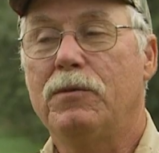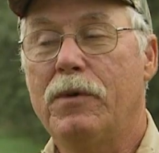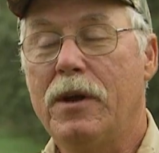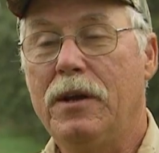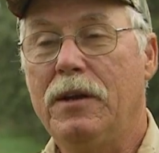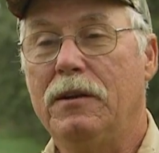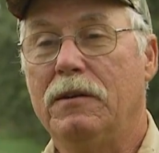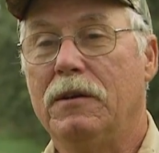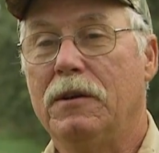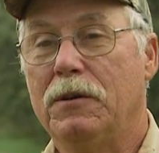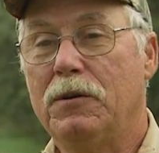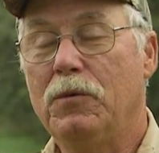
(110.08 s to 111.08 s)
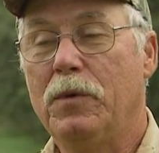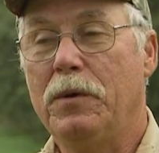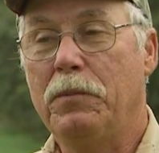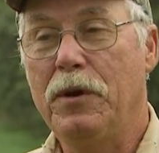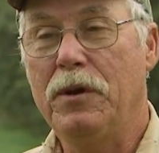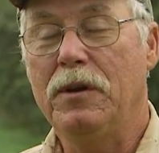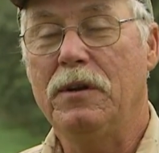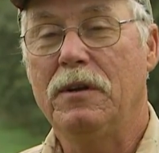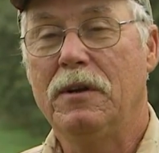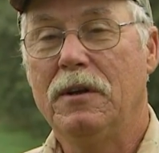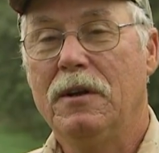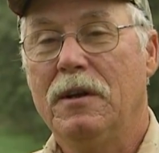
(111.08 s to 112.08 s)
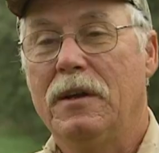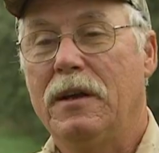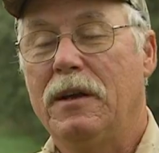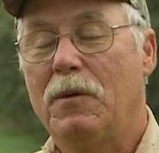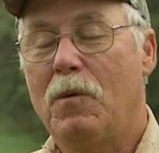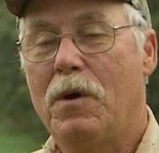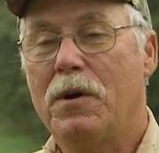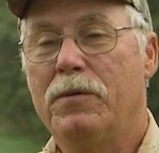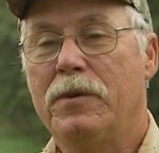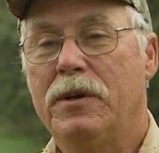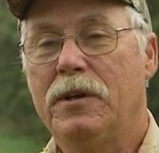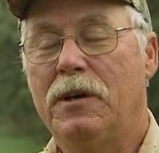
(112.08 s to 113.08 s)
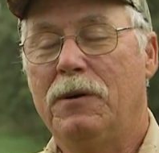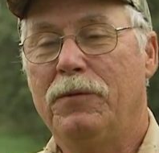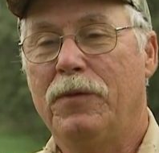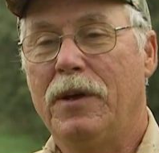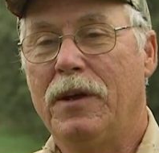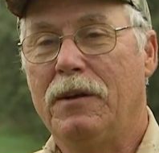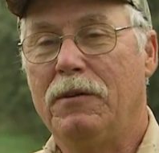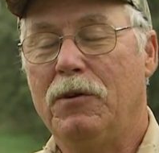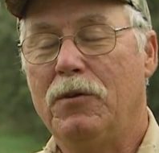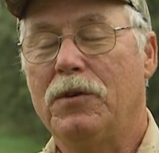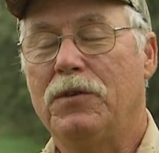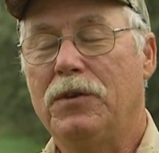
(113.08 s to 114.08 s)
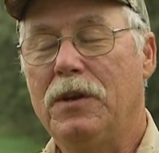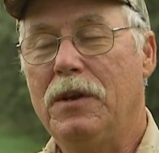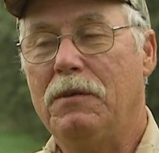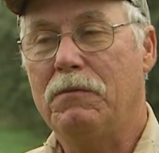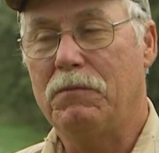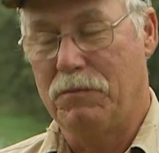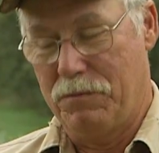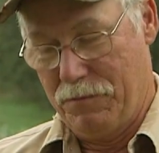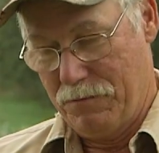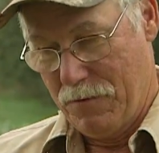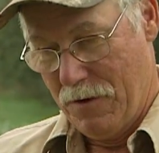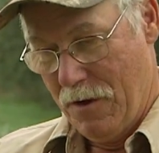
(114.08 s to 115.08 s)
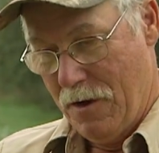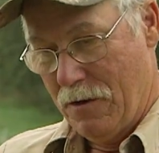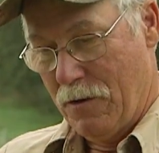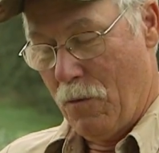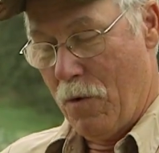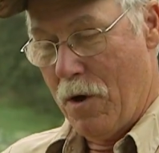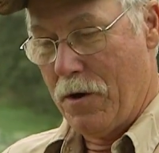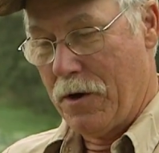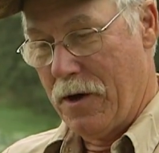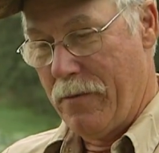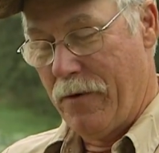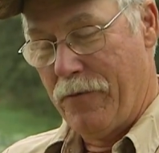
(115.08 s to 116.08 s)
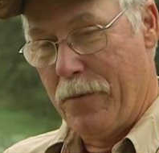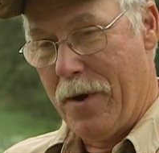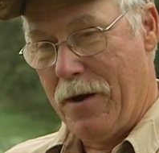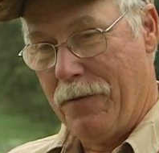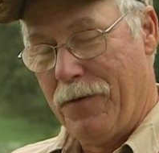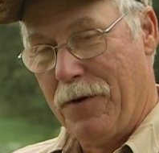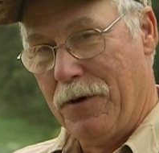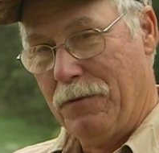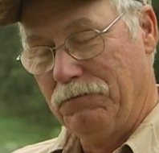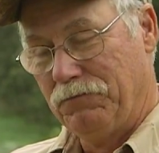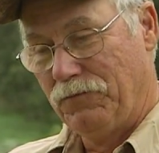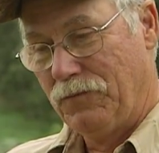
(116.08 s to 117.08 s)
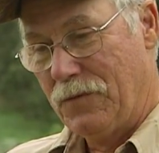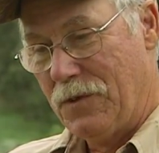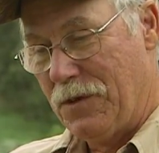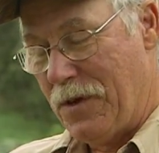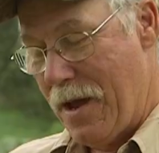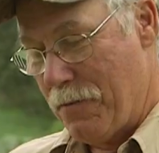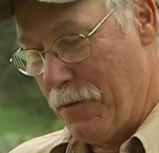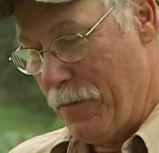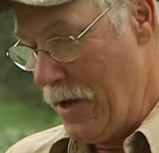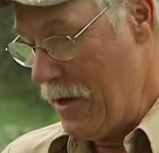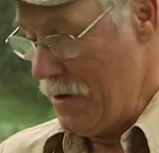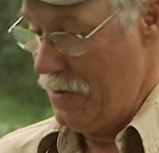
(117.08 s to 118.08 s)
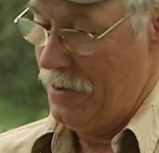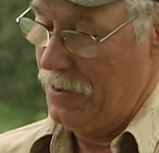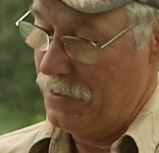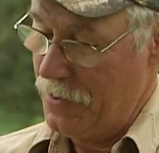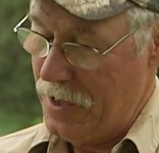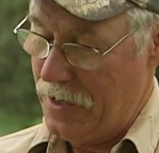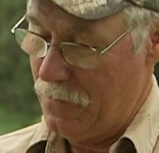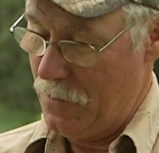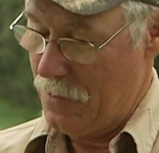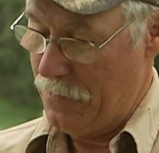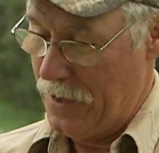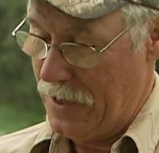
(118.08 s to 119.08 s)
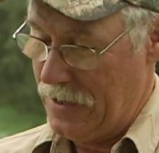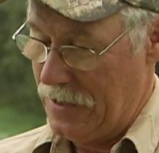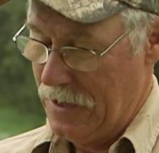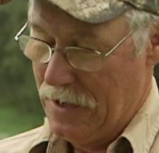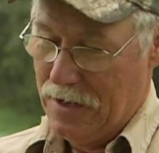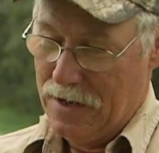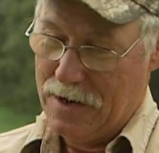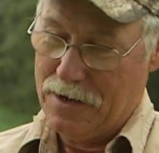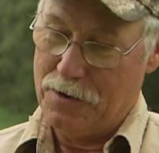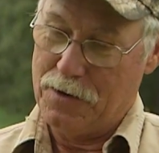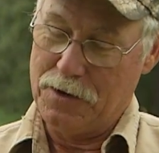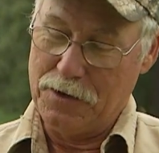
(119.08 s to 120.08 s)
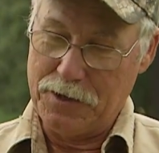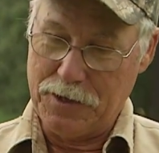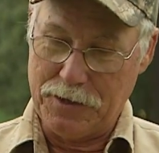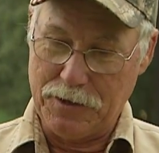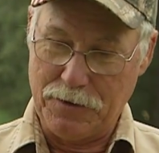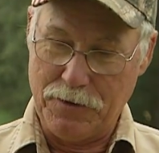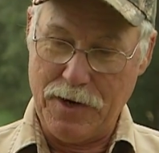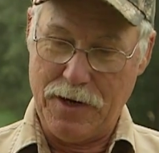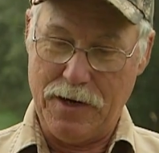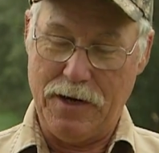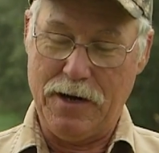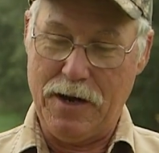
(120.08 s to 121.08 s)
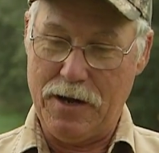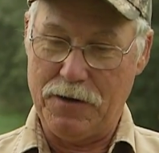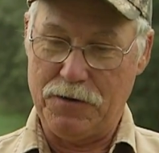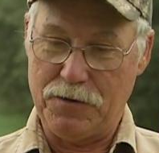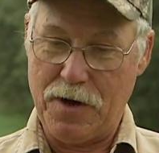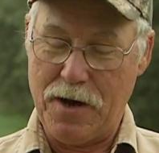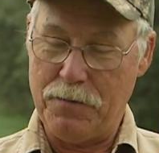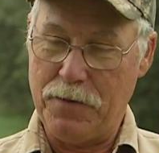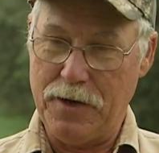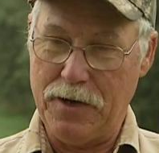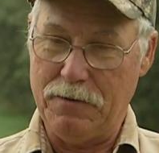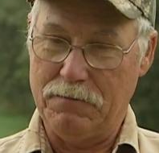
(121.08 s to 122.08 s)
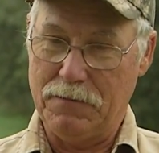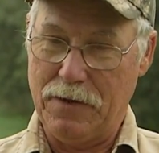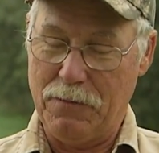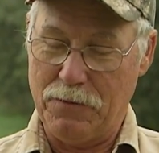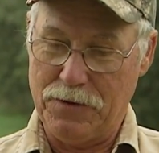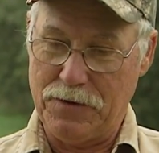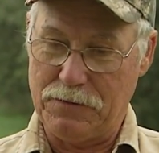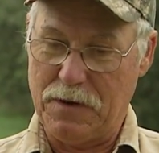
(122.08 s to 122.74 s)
of rain in, in a two-week period and the water runoff and you could see the water coming from our farm just happened to be entering the creek in one place and you could look at the creek and it had a stripe in it. It was